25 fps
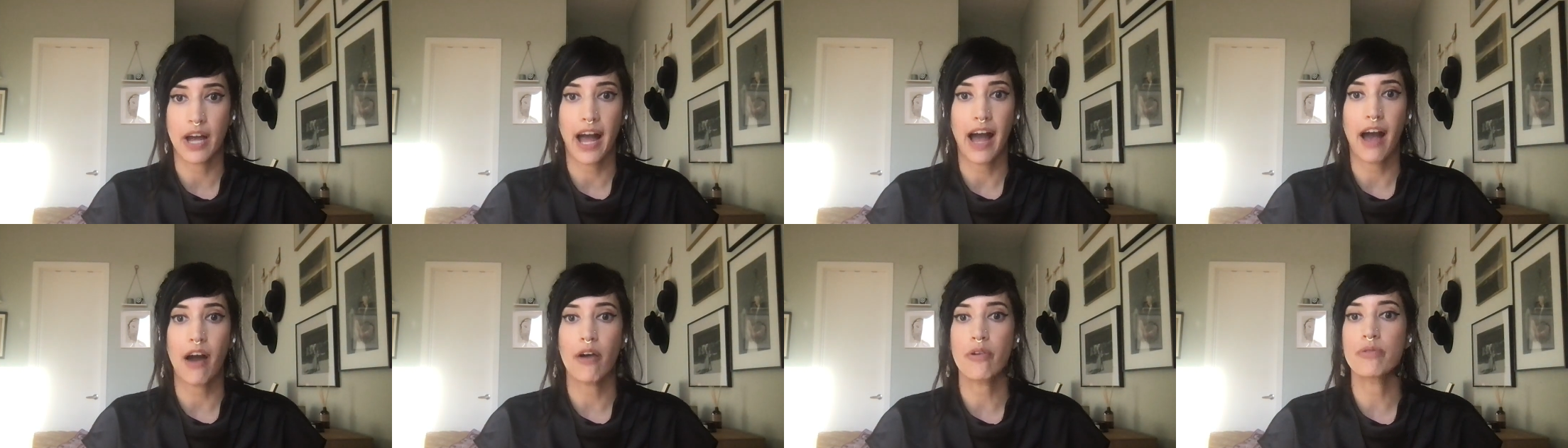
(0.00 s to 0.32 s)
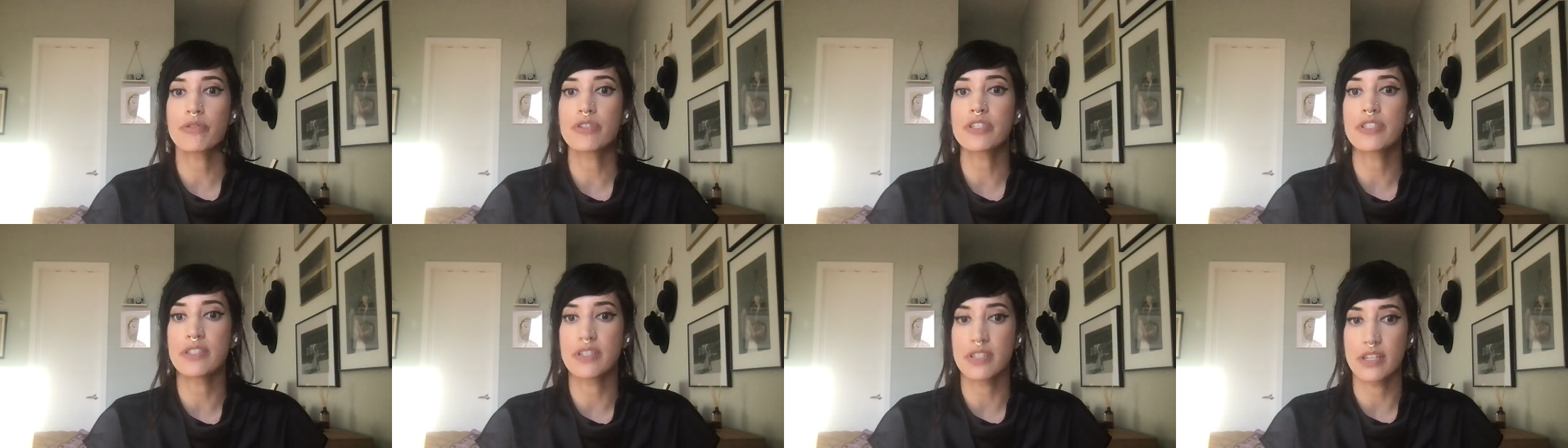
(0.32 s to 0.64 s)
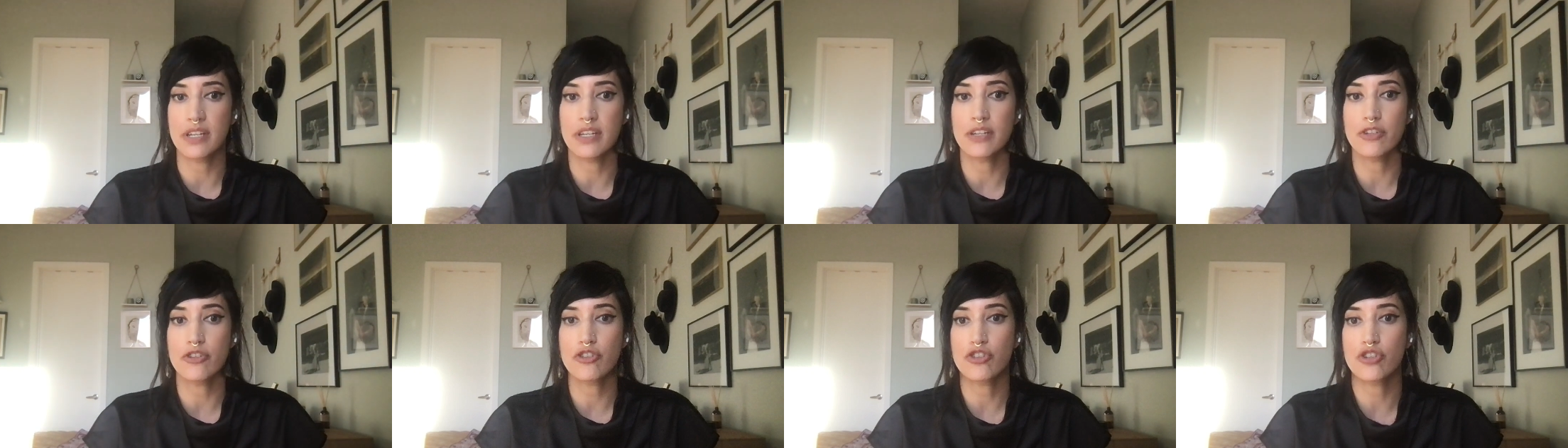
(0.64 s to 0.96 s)
How
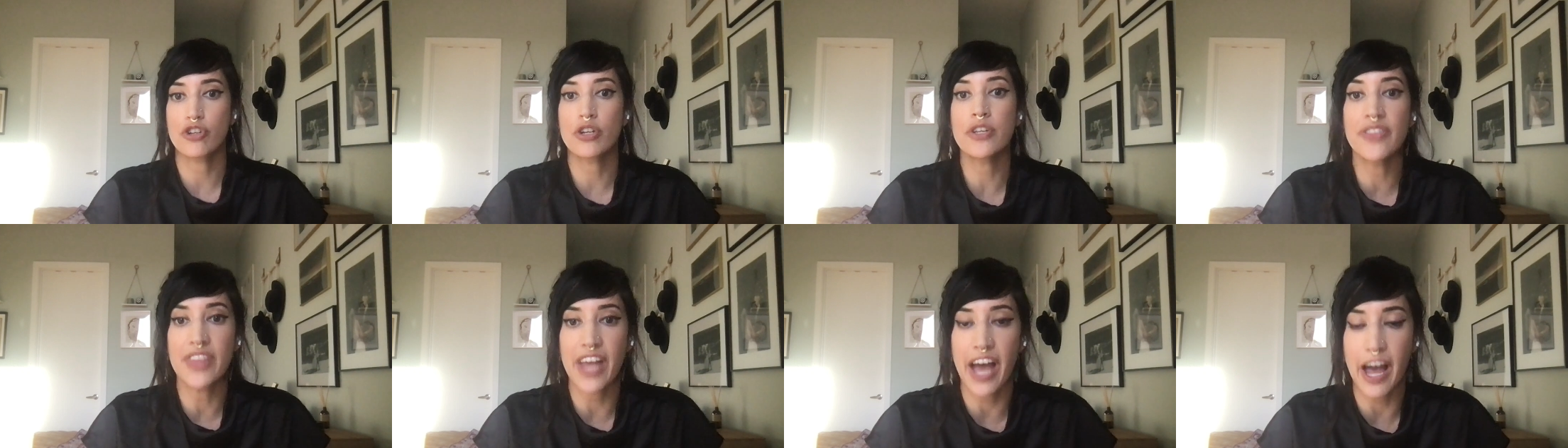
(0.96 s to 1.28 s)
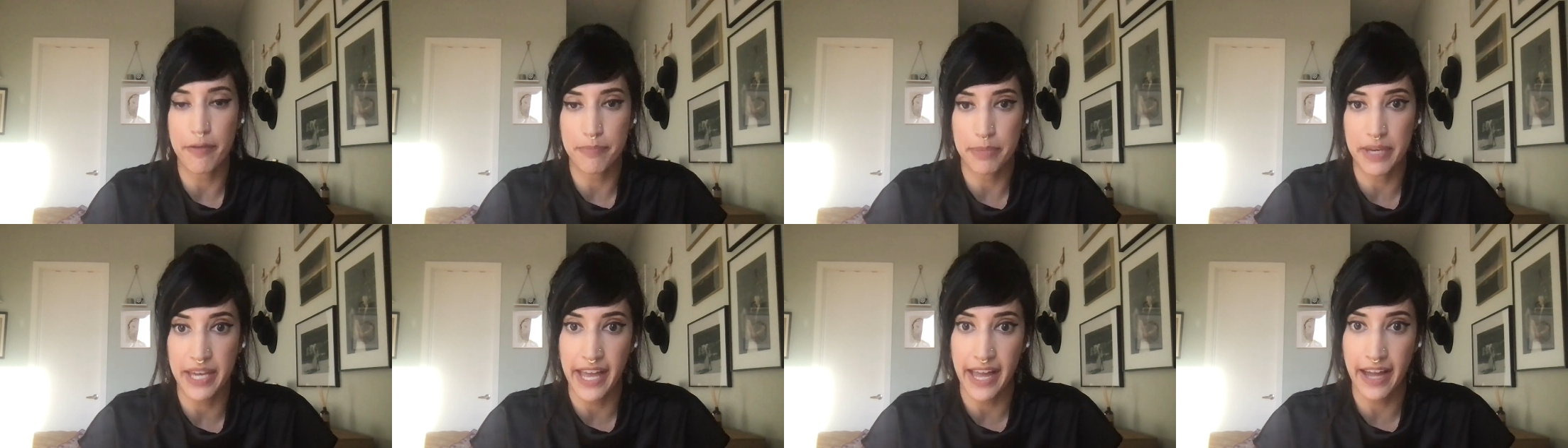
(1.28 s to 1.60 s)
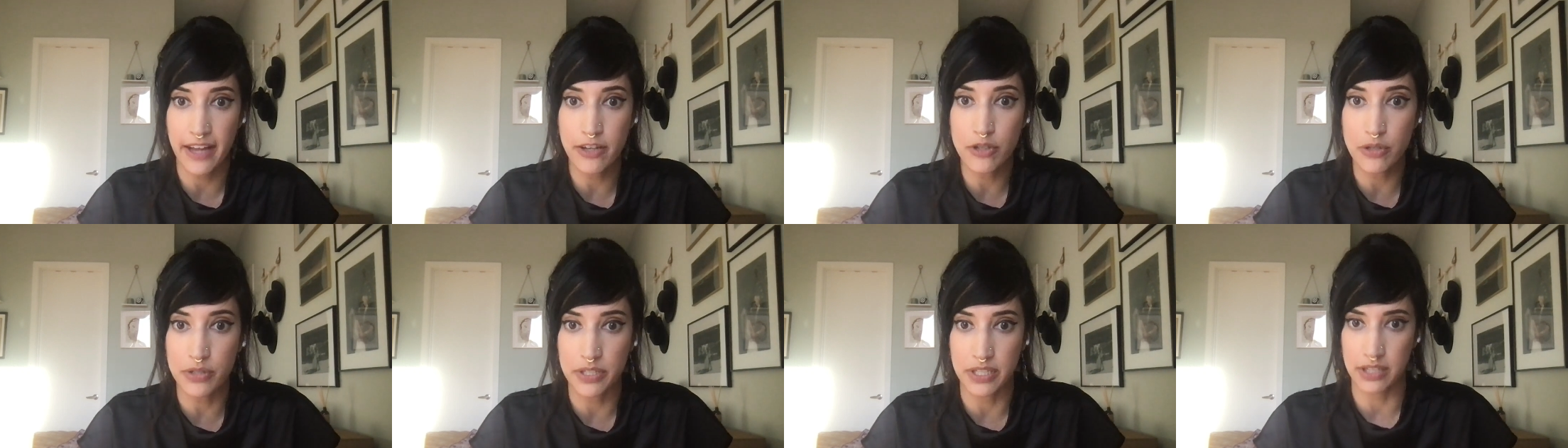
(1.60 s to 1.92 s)
should that be
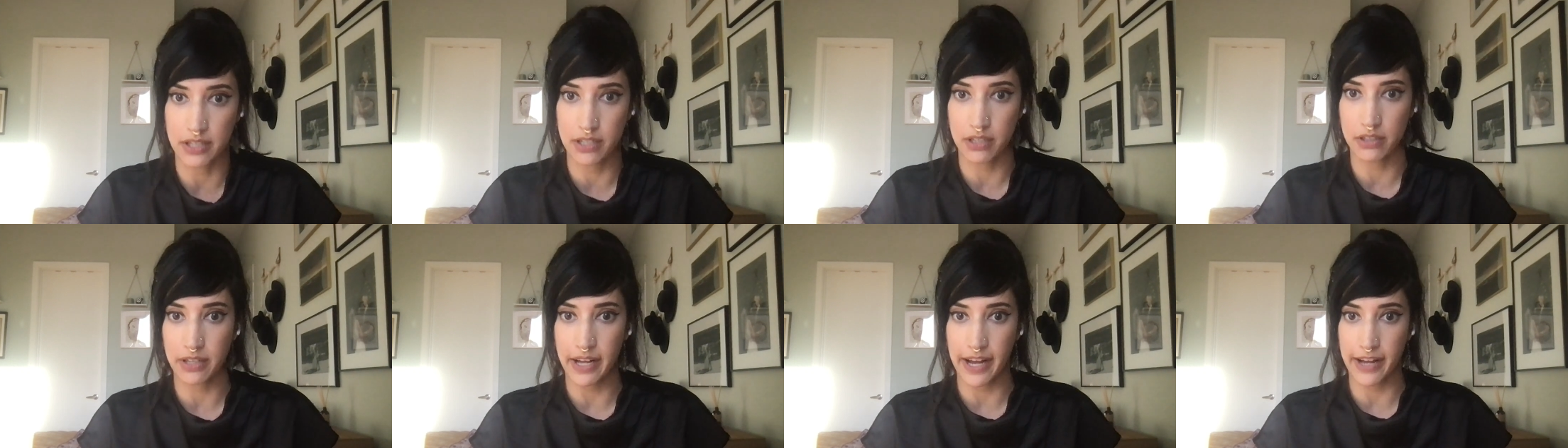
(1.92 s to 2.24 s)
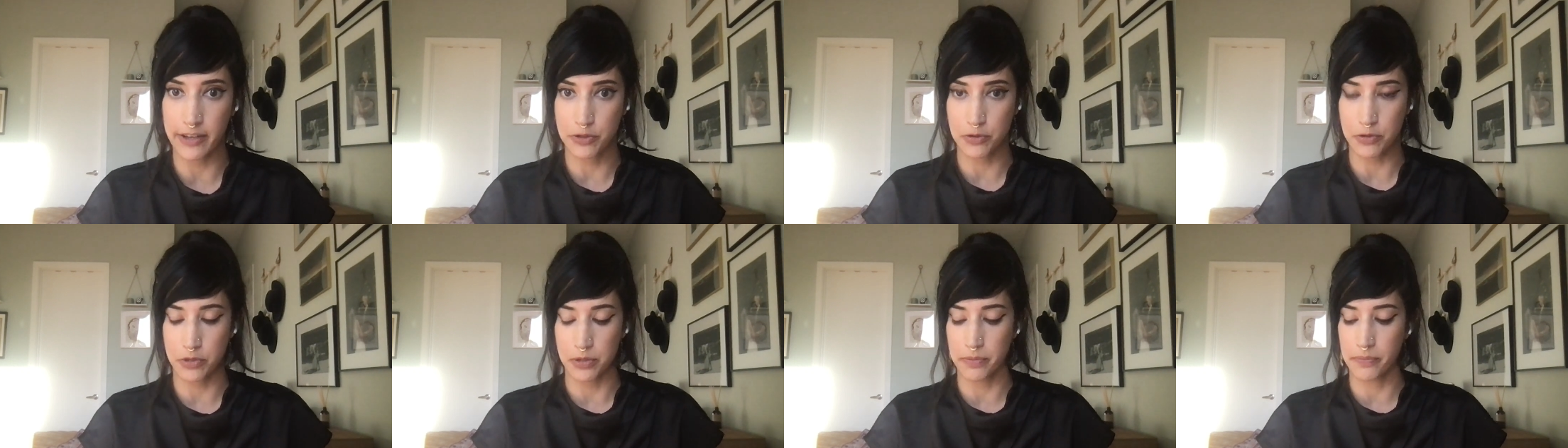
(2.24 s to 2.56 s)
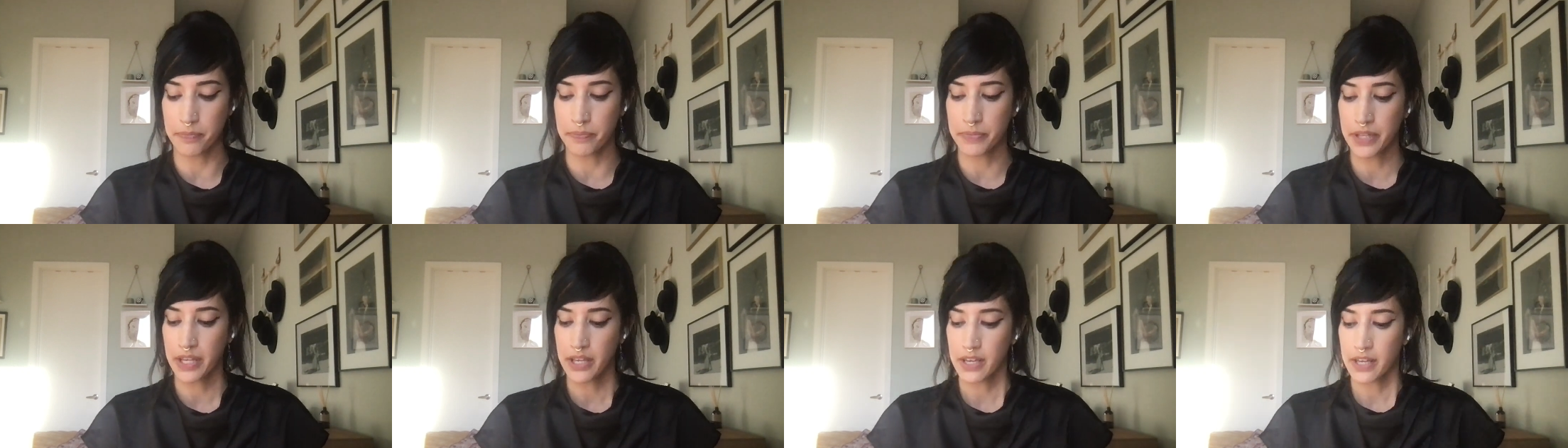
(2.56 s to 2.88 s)
handled in the
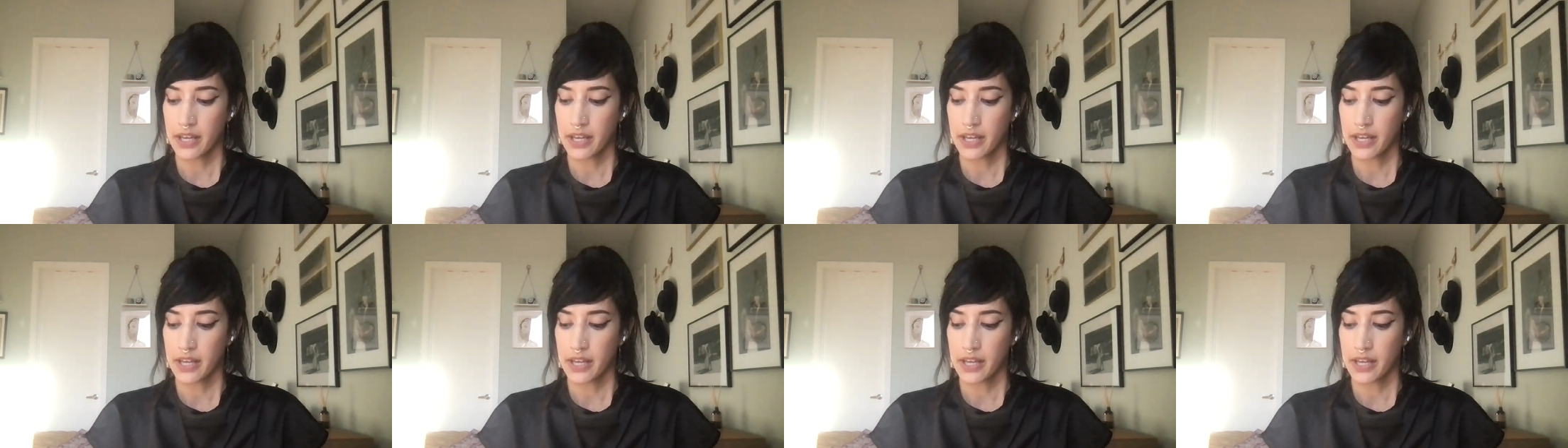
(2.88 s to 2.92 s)
classroom?